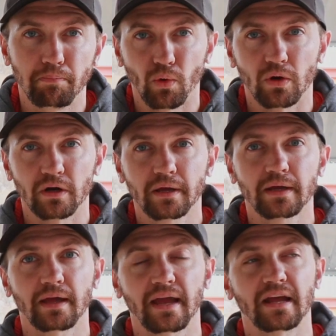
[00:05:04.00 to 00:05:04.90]
board,
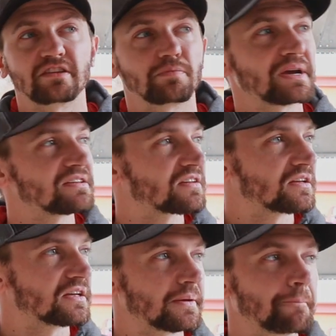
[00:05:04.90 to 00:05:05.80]
and it's
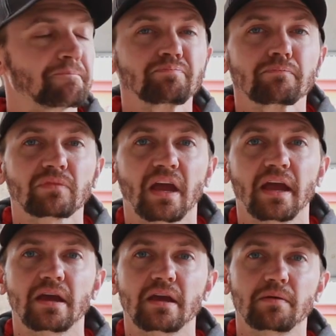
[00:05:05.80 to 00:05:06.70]
basically
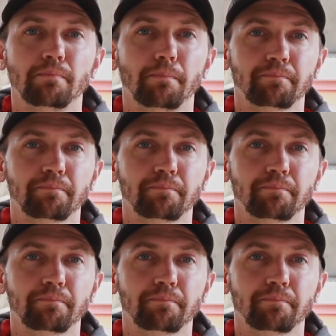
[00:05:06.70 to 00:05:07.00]
a